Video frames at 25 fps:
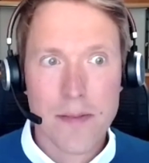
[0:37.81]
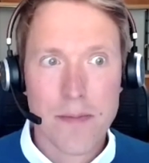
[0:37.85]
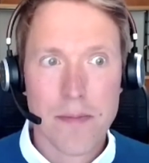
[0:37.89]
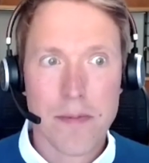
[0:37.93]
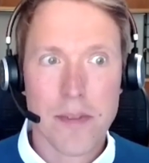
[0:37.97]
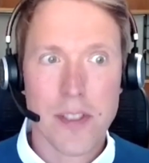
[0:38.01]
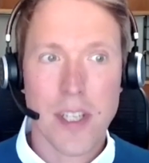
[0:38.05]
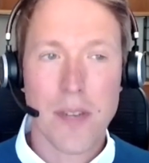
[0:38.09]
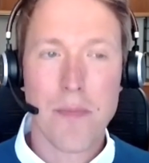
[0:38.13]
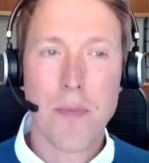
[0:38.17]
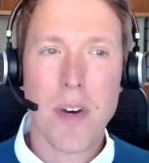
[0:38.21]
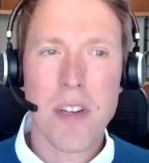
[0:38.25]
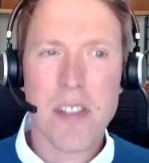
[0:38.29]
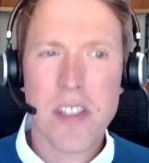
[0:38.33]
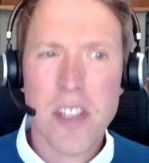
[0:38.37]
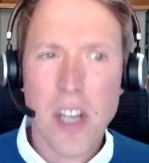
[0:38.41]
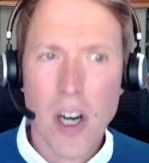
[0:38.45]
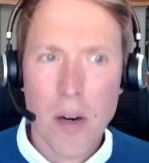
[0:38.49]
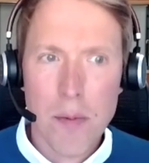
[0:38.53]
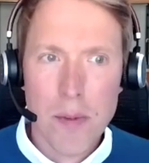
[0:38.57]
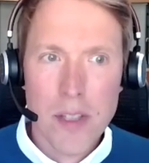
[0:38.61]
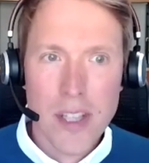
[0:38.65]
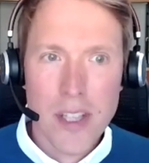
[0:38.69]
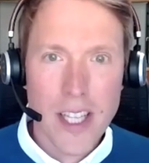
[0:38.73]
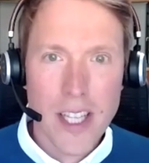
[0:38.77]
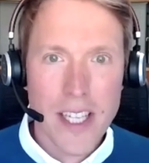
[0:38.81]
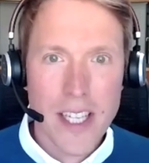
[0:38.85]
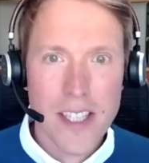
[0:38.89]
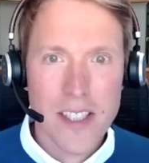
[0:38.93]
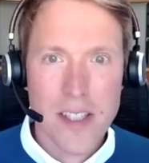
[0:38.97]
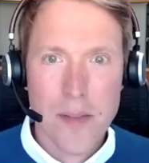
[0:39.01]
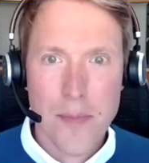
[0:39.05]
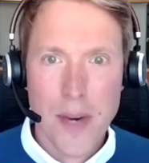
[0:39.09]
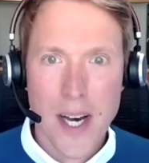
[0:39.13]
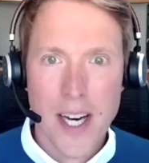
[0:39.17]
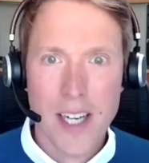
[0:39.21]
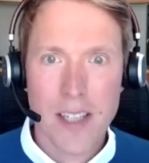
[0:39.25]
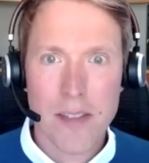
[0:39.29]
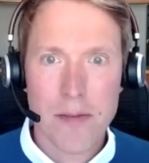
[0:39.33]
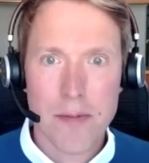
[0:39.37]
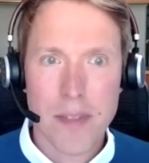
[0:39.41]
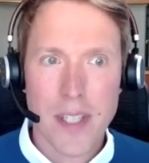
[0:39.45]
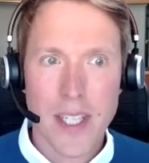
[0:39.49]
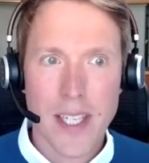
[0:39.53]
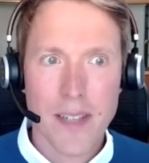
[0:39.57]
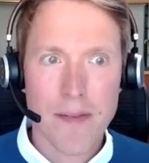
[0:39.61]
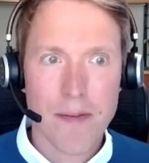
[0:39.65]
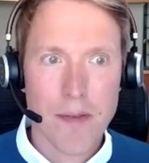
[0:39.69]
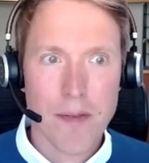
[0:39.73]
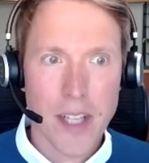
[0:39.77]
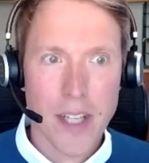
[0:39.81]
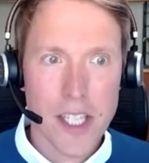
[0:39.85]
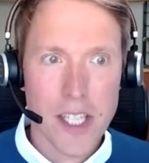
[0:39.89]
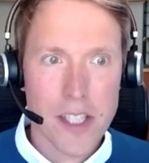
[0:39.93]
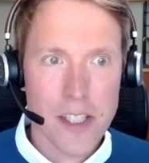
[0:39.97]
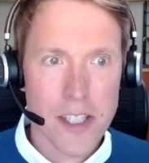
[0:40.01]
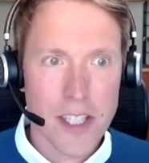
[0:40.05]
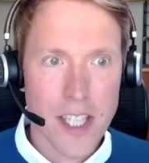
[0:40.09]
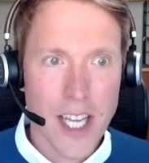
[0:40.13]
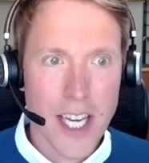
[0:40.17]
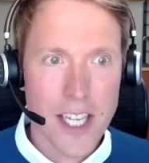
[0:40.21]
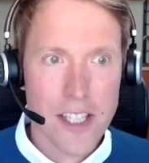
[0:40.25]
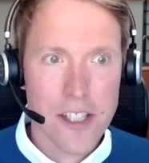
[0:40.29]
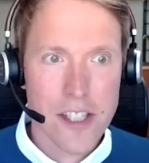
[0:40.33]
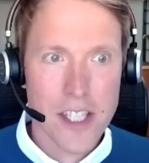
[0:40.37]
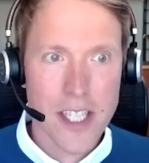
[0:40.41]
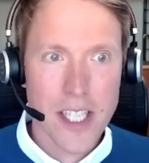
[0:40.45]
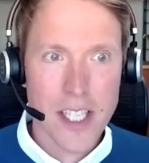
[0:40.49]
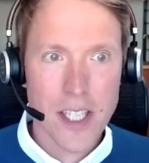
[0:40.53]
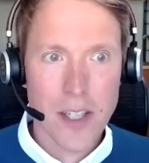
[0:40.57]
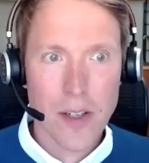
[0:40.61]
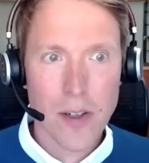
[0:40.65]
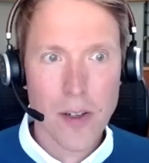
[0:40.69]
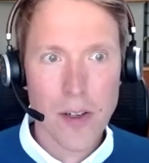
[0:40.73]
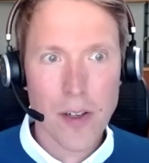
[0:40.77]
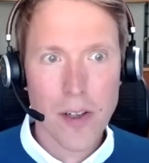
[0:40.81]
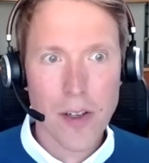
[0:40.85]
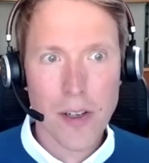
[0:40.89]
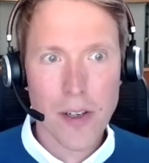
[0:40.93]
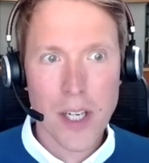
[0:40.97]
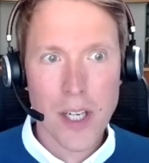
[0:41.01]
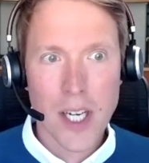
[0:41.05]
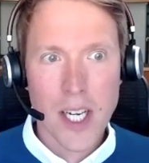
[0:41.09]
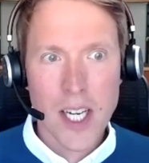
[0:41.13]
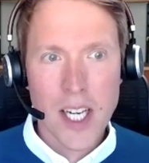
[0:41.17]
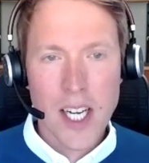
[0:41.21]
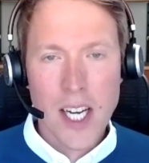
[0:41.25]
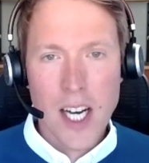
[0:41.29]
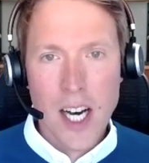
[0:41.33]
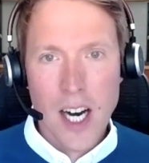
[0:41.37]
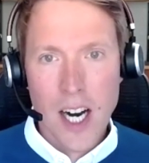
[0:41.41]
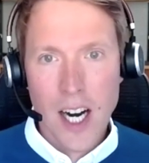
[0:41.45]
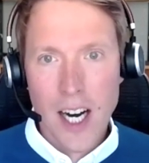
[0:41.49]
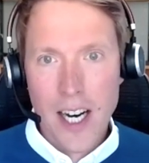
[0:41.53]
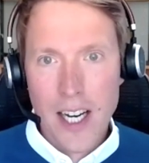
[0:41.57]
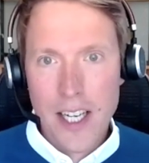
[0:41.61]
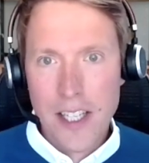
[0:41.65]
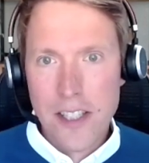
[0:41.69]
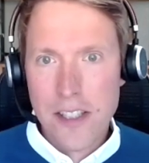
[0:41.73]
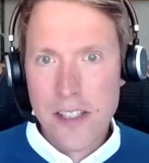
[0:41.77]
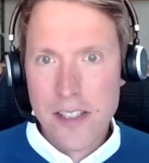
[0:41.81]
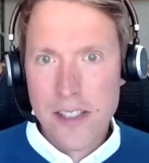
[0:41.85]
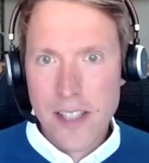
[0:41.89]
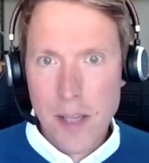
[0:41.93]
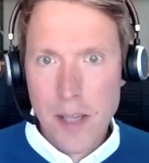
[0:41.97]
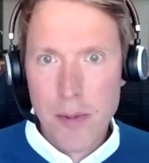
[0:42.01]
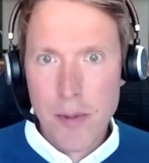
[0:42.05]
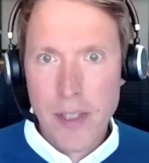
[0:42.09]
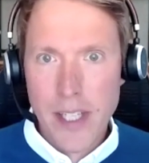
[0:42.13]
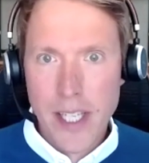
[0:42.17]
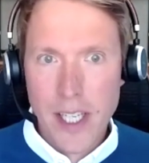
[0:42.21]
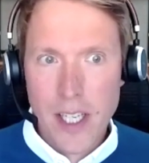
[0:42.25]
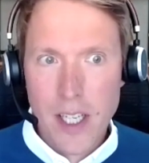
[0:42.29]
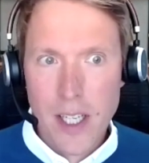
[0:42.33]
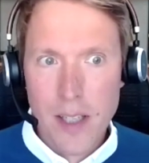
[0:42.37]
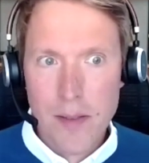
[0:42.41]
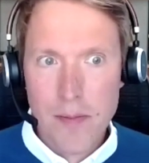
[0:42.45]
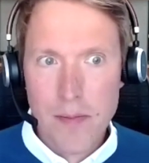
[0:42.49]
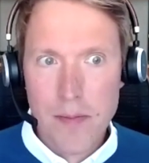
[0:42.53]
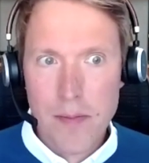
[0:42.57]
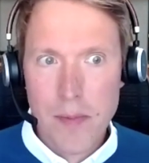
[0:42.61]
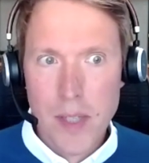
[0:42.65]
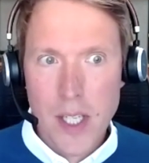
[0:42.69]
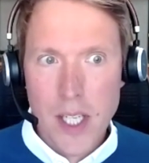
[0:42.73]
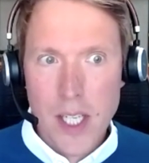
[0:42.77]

So most commonly, it's about inflation hedging or high and stable income,